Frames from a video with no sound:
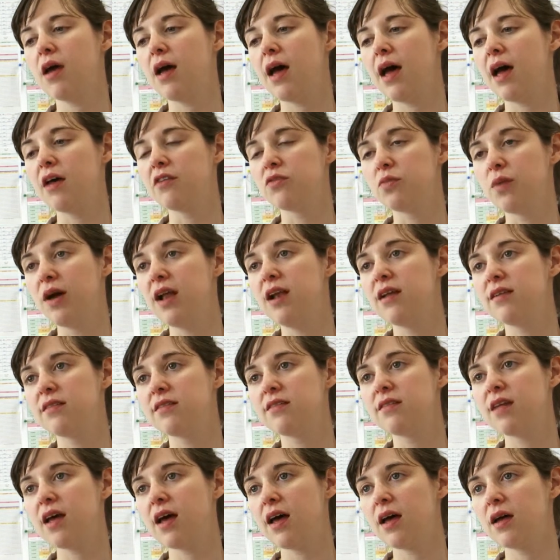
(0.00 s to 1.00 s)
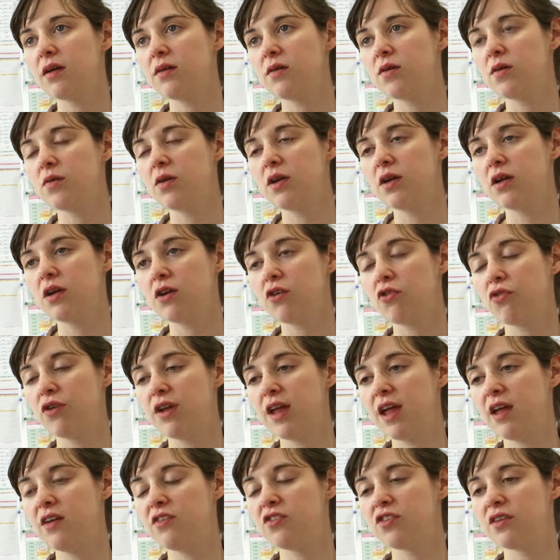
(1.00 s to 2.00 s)
as well as
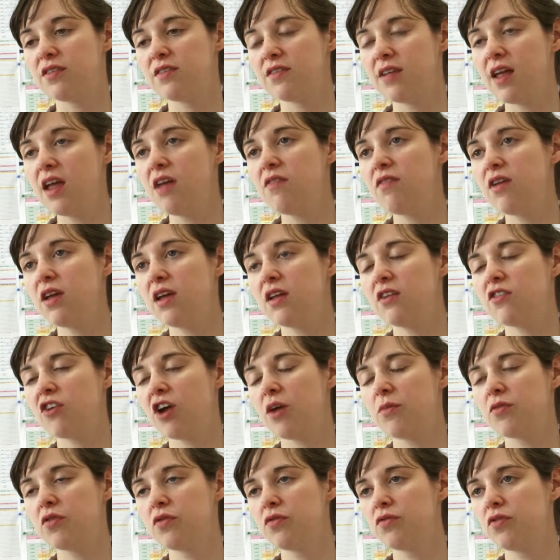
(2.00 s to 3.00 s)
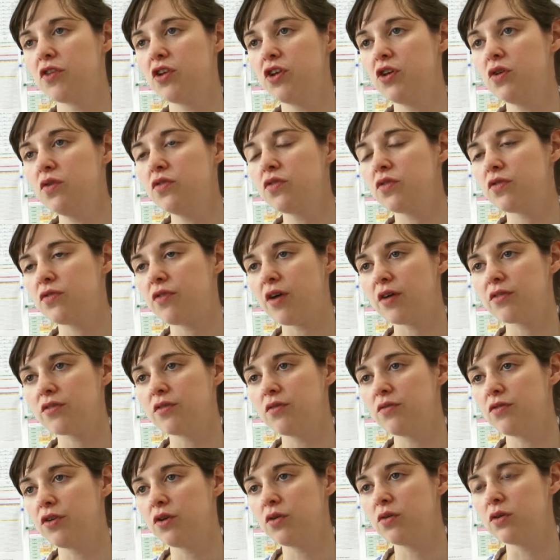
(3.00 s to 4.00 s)
create a saving in terms of the use of
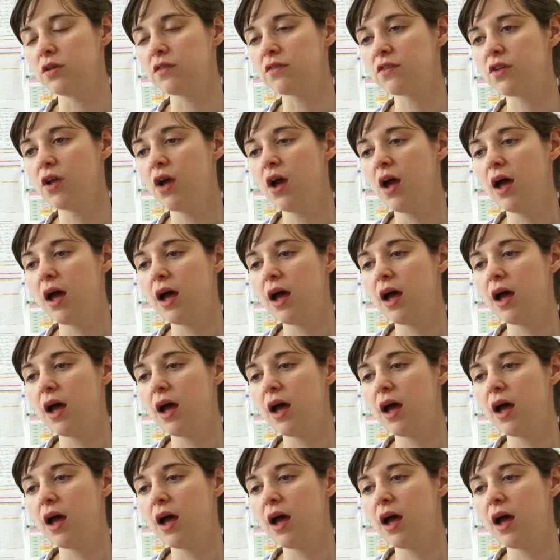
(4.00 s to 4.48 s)
fossil fuels,